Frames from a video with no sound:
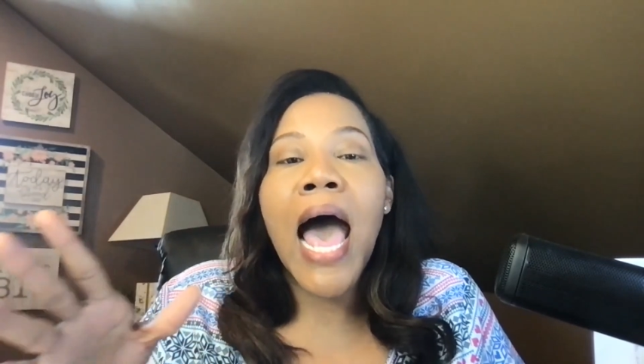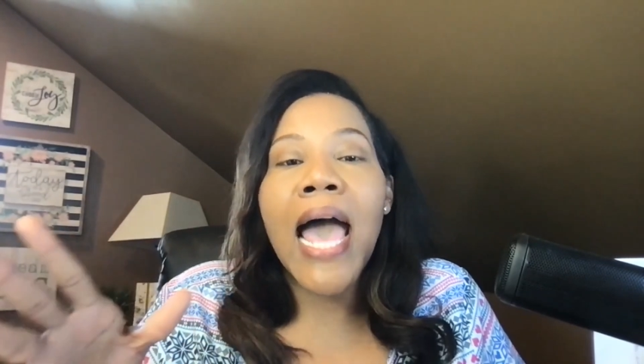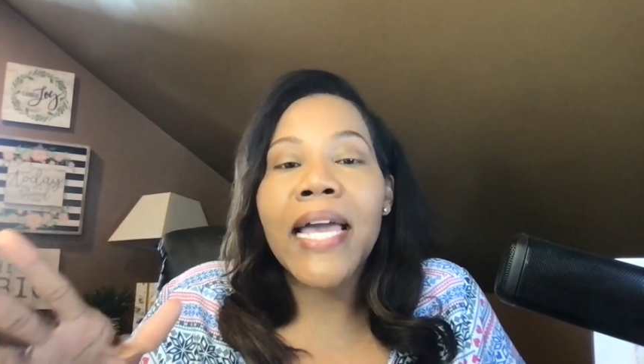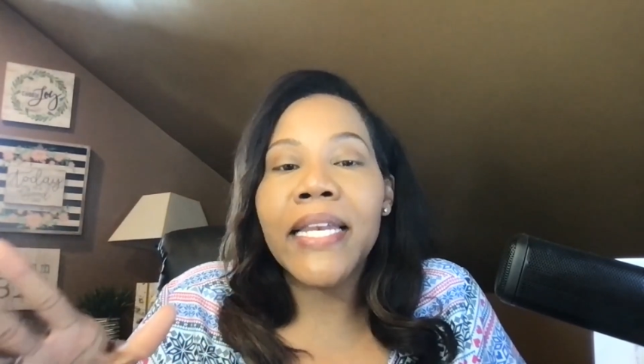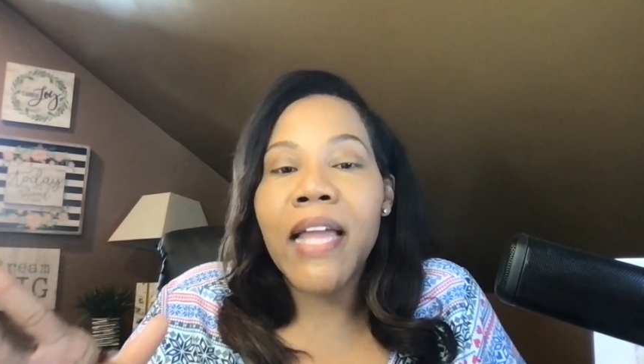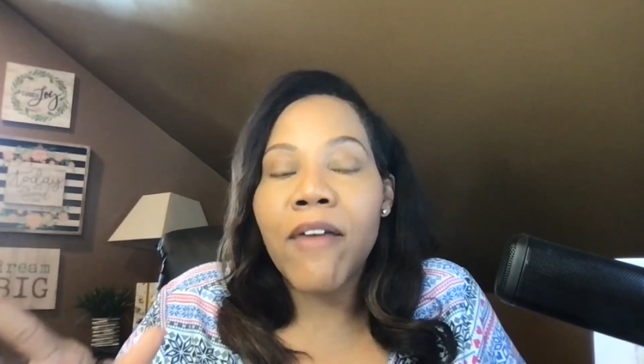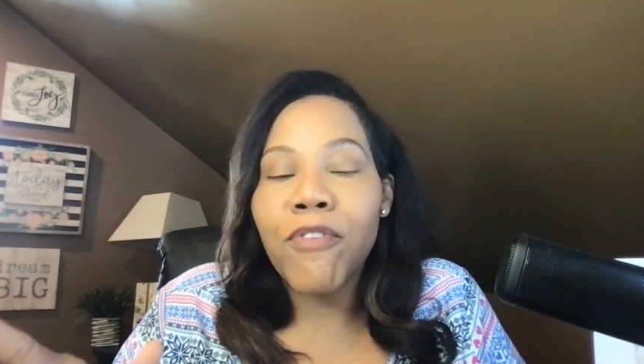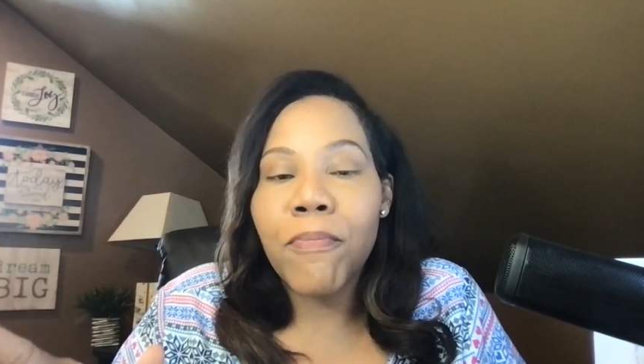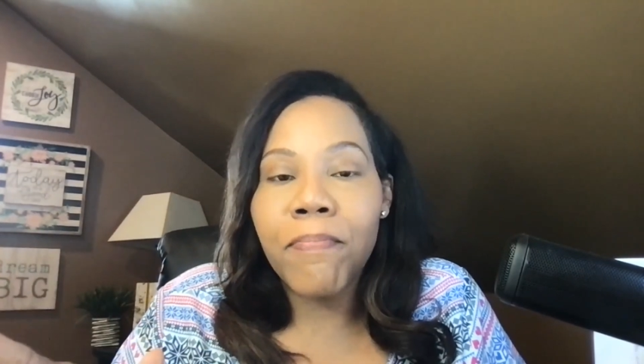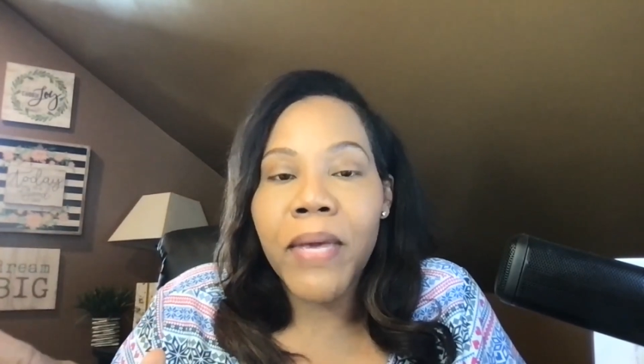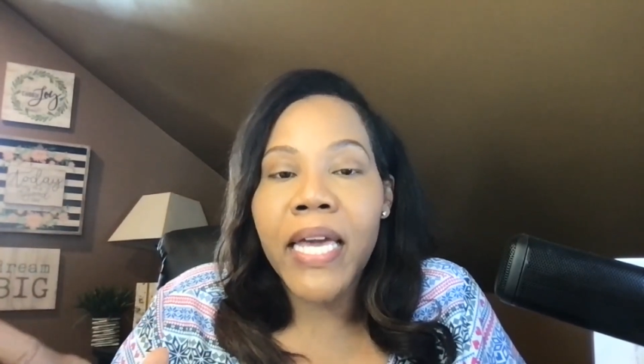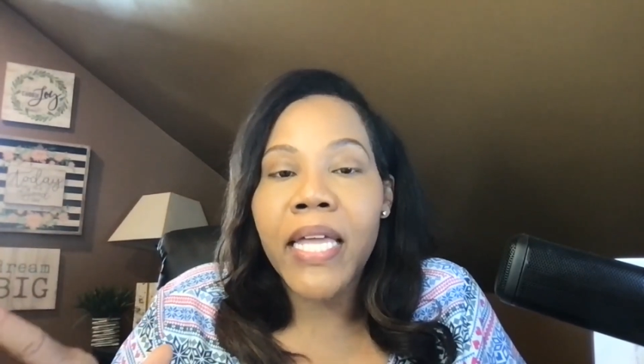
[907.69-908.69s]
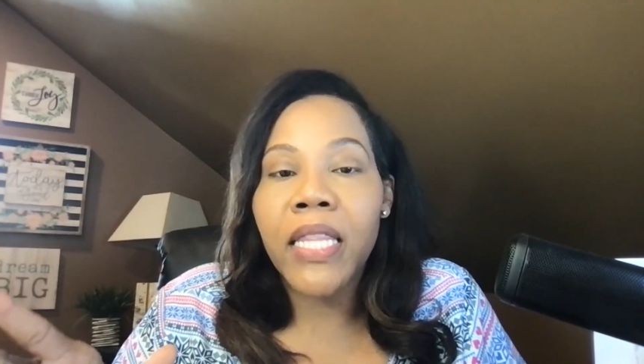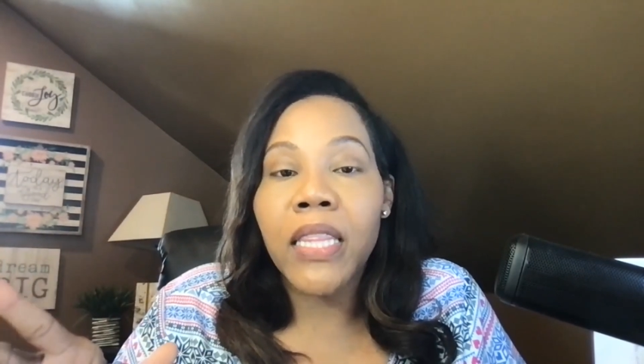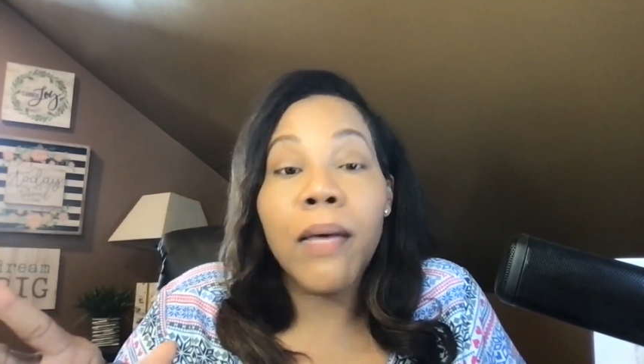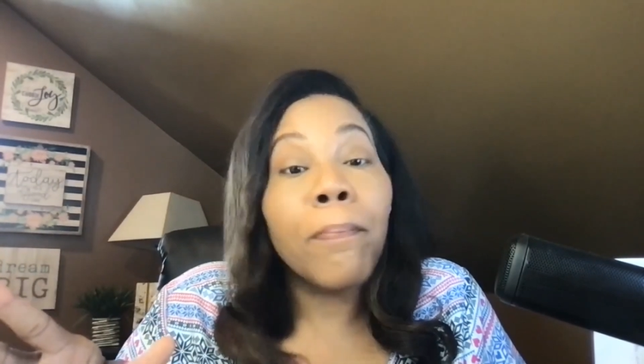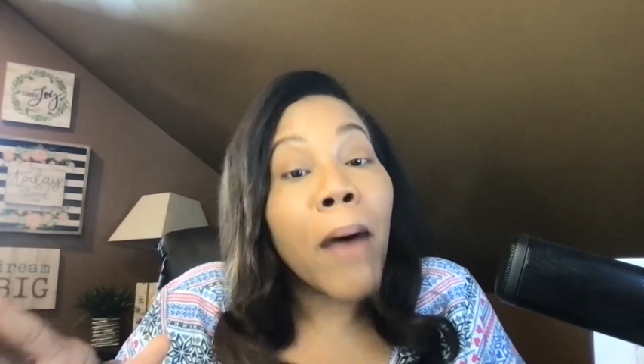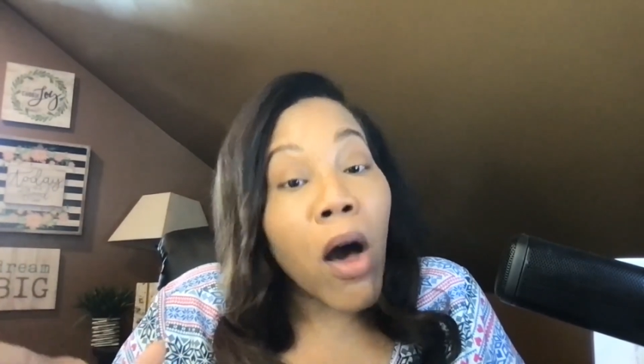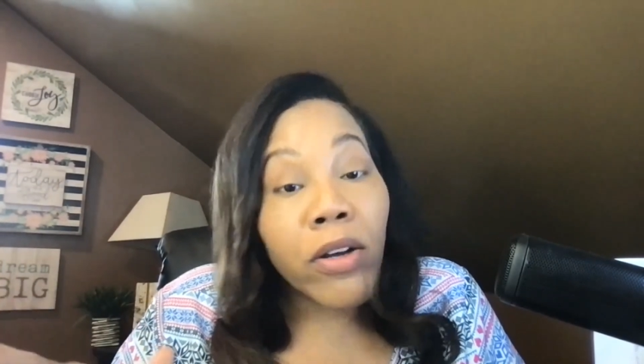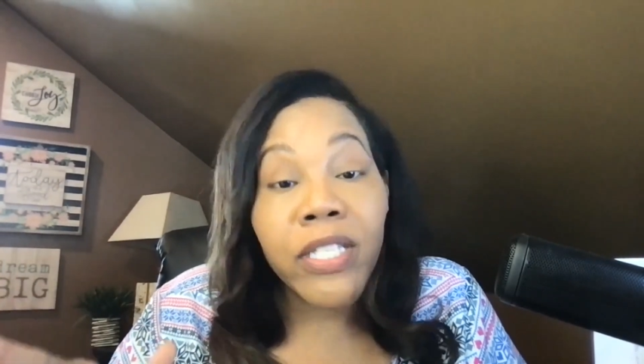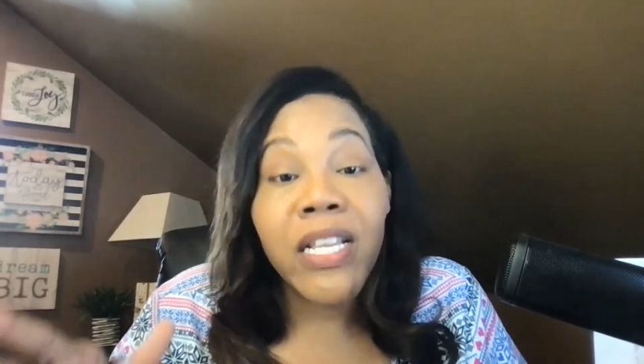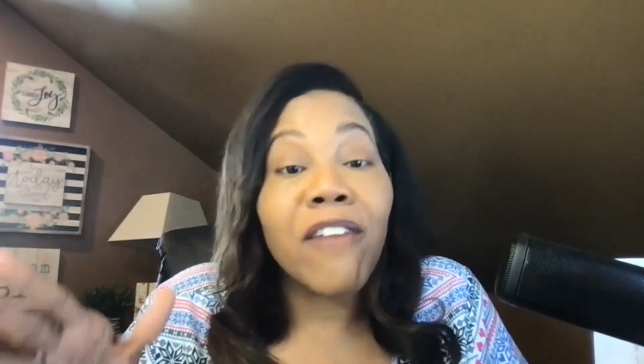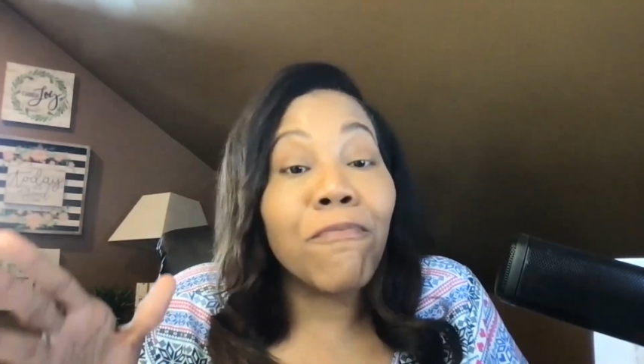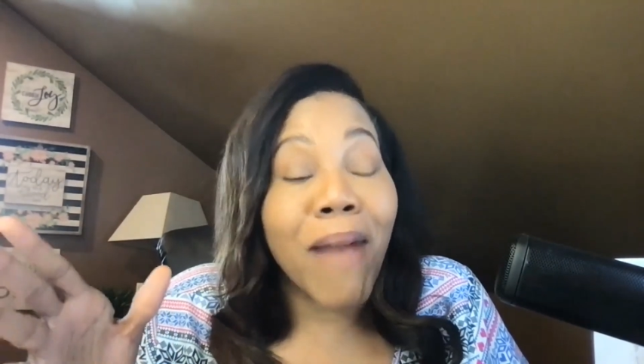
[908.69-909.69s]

I had never been the boss of